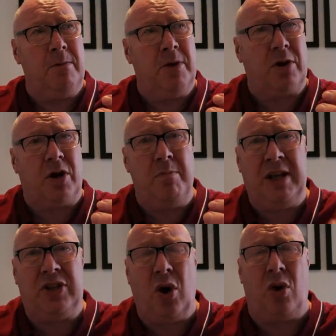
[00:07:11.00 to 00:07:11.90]
that can
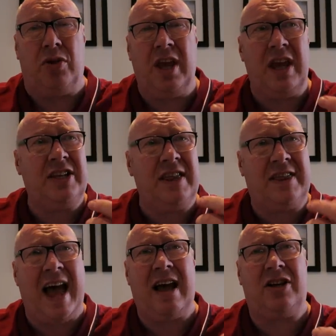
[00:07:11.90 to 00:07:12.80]
be done? Is it
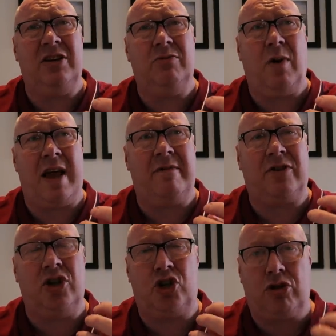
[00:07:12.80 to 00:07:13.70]
that way of
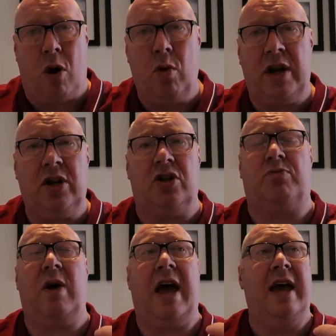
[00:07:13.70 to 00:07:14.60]
controlling
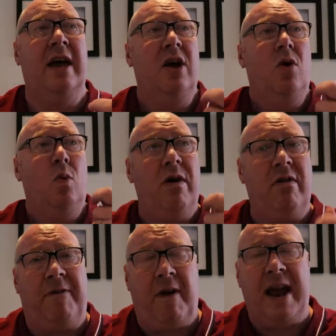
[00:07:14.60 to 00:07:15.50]
us where... we're
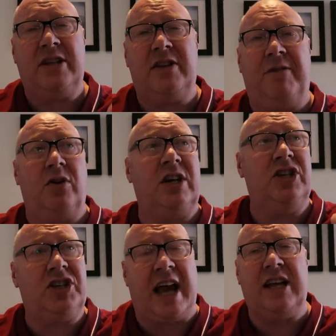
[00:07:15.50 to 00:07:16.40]
afraid to fucking
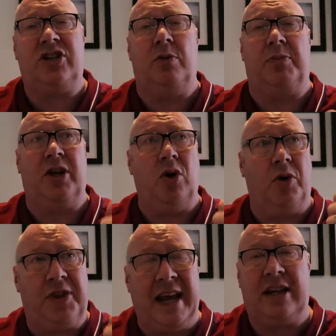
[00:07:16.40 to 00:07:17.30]
say something
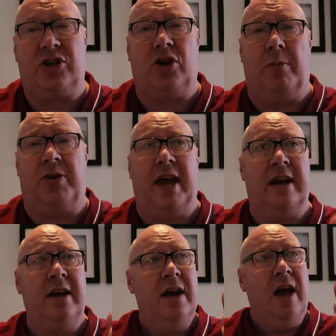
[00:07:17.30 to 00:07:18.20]
or think
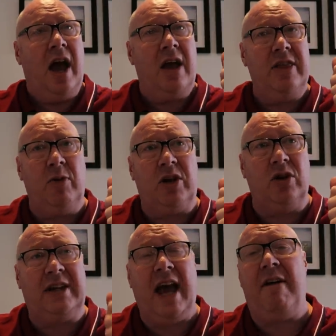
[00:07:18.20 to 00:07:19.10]
something, and then we
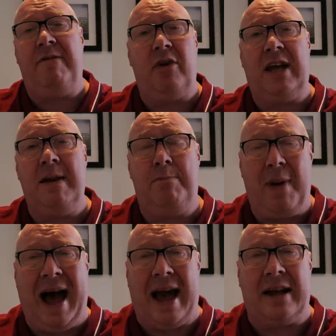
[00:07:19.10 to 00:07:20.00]
could get a fucking
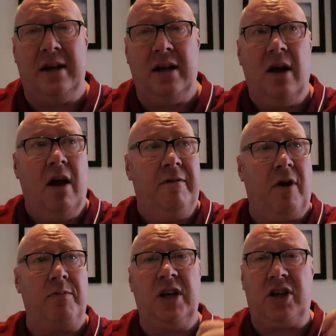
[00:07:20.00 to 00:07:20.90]
ban
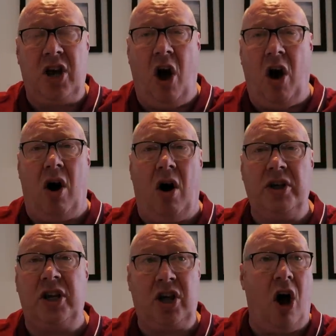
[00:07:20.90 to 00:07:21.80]
from your car.
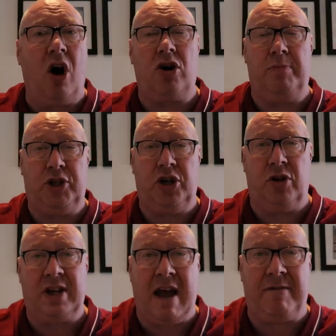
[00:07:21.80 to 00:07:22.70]
Your car could be
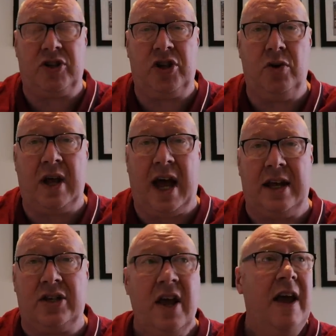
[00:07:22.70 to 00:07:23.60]
shut down for 2
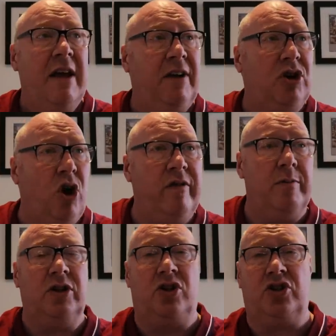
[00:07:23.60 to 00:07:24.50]
days. If a
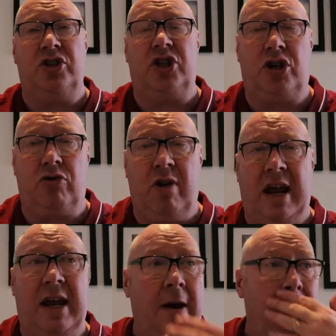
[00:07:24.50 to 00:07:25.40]
government doesn't
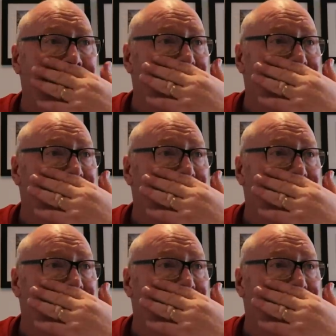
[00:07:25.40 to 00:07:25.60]
agree,